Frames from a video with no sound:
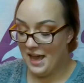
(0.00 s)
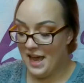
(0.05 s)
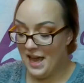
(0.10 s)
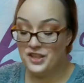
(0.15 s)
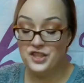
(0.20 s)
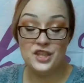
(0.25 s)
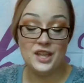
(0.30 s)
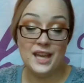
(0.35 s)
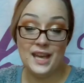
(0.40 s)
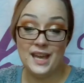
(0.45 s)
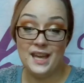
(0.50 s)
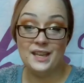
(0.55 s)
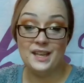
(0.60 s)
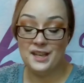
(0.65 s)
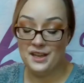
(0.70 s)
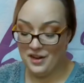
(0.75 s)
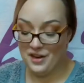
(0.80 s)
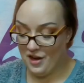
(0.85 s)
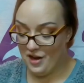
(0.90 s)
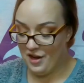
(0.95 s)

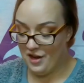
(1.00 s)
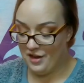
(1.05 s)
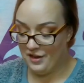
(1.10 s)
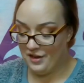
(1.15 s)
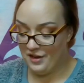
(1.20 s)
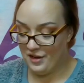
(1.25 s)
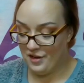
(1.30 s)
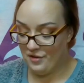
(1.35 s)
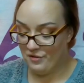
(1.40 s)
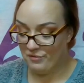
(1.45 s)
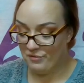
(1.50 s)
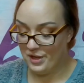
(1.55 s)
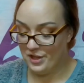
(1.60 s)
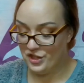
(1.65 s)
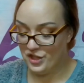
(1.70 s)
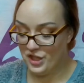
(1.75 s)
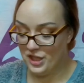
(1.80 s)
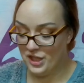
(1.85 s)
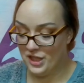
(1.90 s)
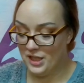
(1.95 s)
educated on
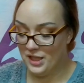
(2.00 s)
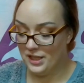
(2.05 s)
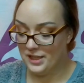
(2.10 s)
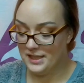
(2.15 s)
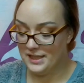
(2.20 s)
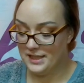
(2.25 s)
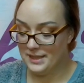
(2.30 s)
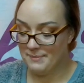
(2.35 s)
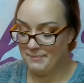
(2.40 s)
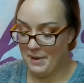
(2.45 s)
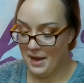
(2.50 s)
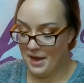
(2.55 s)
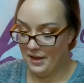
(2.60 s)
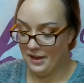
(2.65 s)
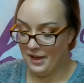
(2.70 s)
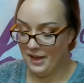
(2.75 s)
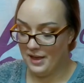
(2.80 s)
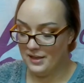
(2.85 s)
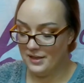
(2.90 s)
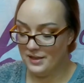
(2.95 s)
Russian
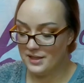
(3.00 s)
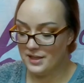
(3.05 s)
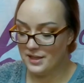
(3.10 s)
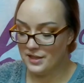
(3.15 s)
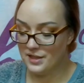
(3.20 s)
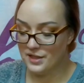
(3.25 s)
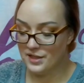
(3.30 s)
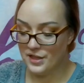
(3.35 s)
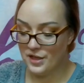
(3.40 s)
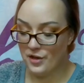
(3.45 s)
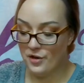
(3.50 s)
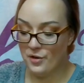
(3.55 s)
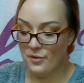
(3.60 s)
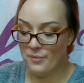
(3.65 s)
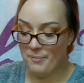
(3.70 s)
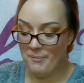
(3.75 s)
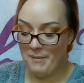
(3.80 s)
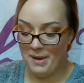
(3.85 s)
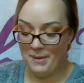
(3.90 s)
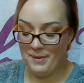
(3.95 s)
spellings, so
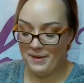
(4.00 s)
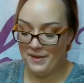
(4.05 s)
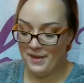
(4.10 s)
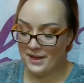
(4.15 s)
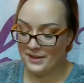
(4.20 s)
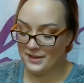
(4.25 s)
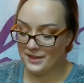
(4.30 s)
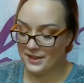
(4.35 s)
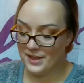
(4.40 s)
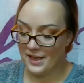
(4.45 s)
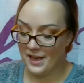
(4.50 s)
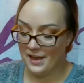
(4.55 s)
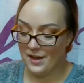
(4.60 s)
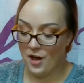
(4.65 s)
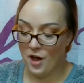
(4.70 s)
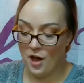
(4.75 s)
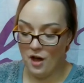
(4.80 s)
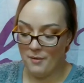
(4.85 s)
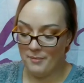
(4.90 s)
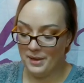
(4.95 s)
maybe that's like a
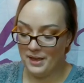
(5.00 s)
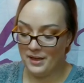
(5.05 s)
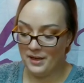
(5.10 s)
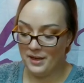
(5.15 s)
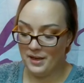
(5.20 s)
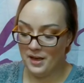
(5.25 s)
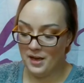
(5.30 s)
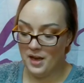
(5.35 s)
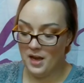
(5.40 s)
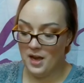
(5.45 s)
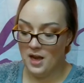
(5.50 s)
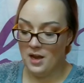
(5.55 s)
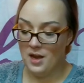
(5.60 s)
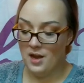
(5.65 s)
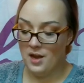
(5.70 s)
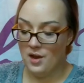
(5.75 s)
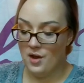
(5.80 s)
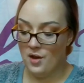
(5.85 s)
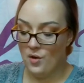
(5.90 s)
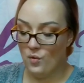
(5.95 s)
common
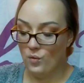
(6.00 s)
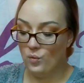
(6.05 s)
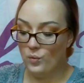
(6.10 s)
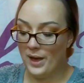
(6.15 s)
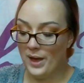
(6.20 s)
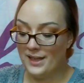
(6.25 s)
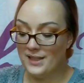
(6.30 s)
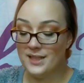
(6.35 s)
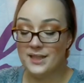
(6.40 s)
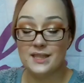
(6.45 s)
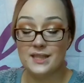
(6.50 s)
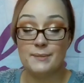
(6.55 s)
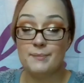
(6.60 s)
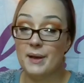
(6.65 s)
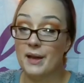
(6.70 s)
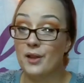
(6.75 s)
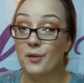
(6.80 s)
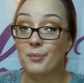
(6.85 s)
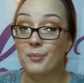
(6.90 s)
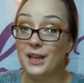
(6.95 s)
way to
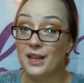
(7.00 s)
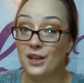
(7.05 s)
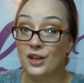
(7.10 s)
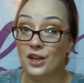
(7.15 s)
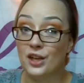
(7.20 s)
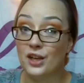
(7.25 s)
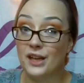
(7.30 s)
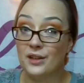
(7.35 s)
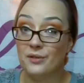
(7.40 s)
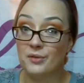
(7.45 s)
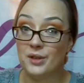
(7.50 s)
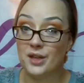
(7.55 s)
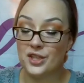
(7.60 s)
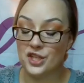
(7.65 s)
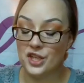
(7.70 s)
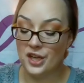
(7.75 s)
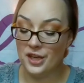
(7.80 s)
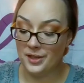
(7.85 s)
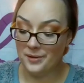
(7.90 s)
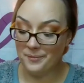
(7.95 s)
spell Peter in
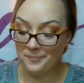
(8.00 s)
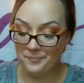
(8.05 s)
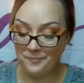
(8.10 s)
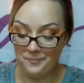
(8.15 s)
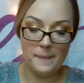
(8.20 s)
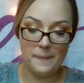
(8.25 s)
Russia.